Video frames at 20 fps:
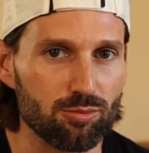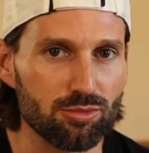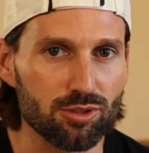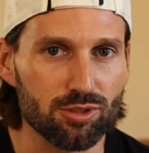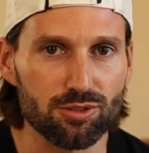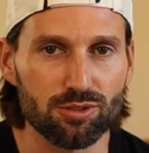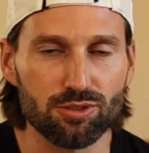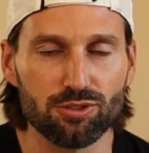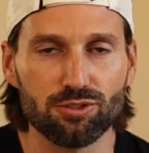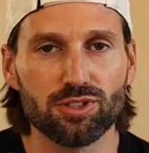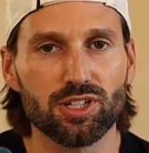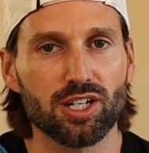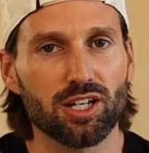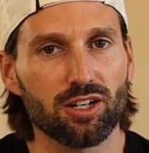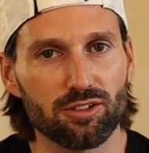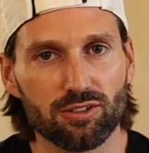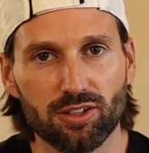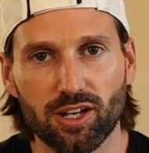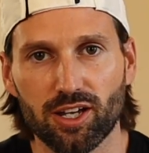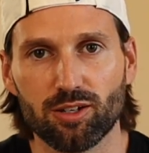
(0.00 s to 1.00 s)
blue,
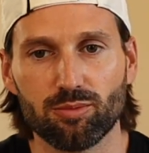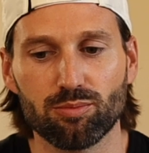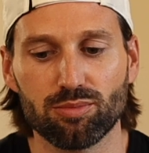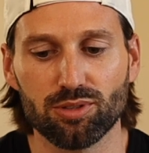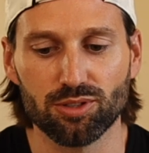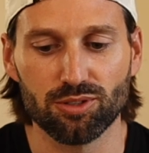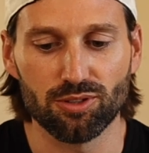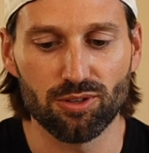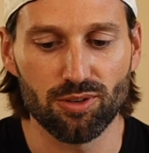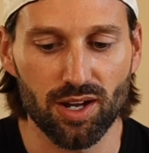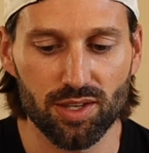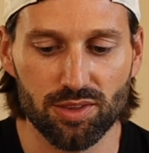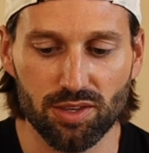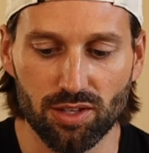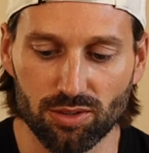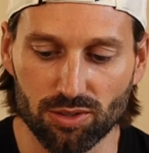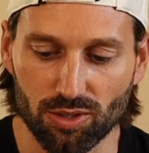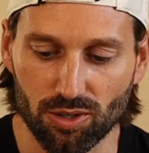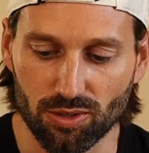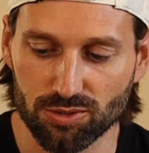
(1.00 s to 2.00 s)
Carolina blue. I
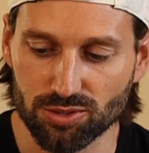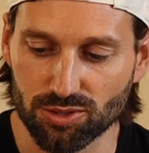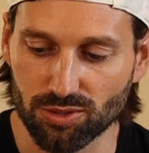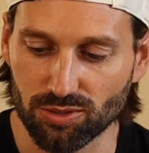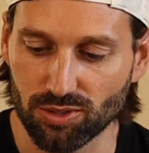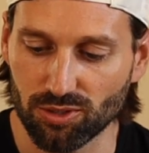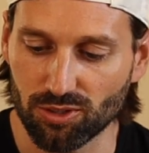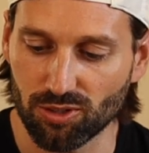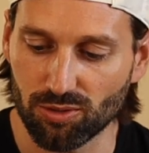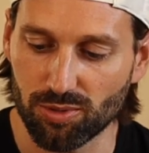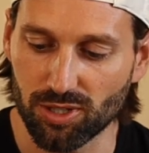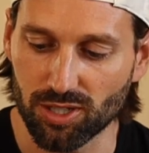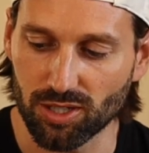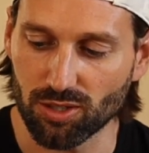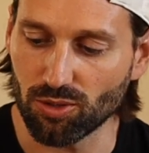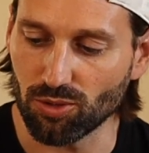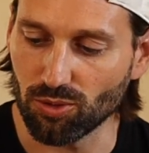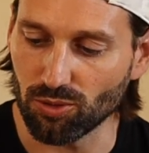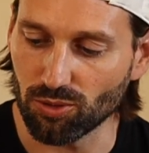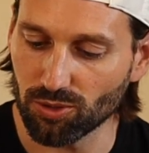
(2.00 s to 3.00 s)
think those are a little bit
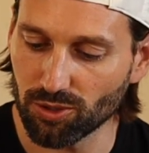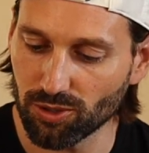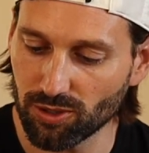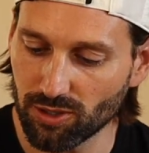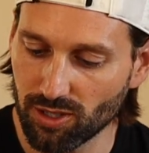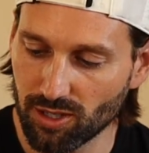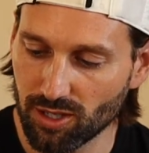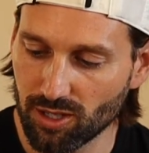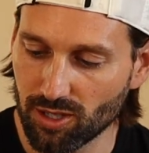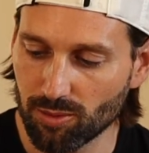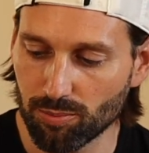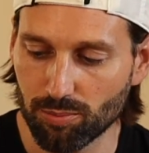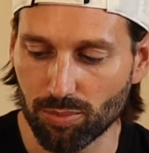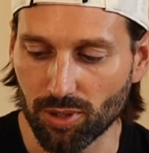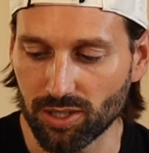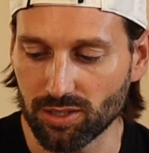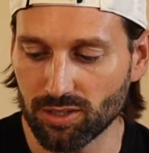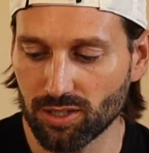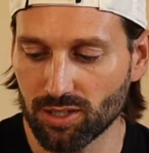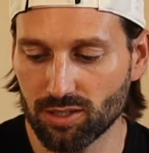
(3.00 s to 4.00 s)
cooler,
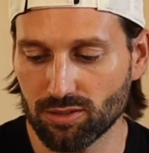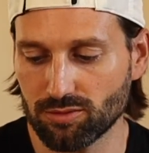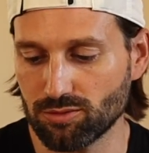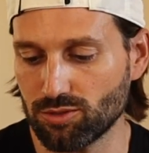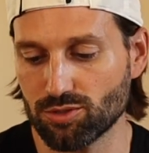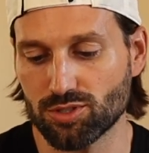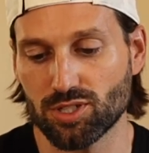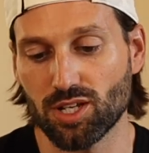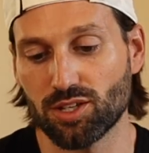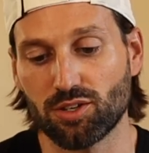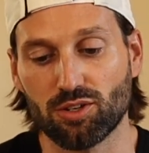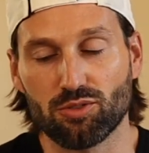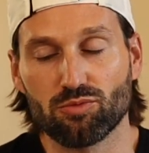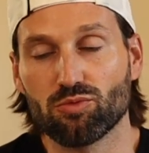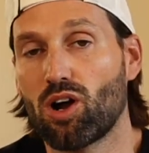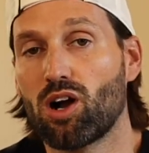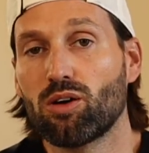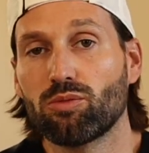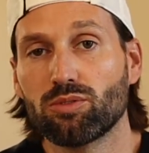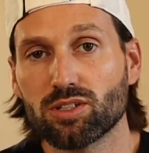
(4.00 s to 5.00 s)
but there's nothing
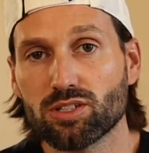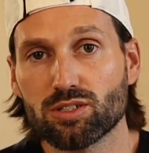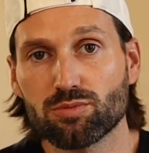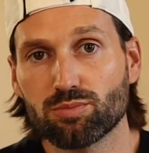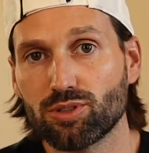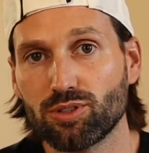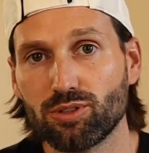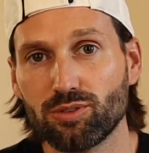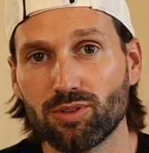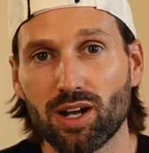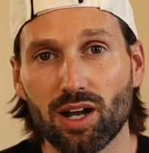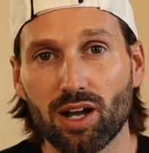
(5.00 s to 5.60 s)
wrong with this blue.